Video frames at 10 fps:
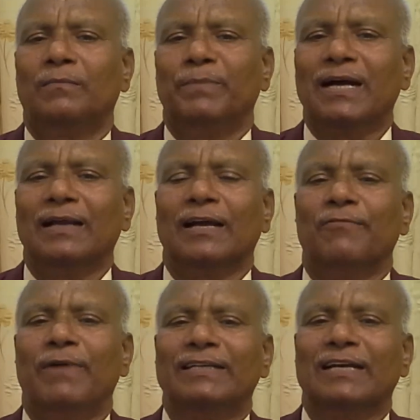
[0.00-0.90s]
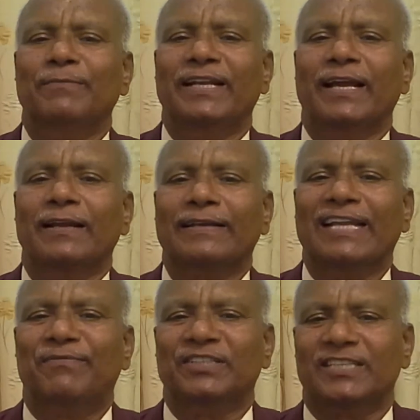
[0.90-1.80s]
because of vitamin A
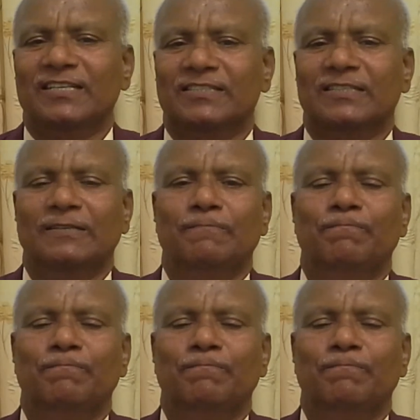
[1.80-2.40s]
deficiency.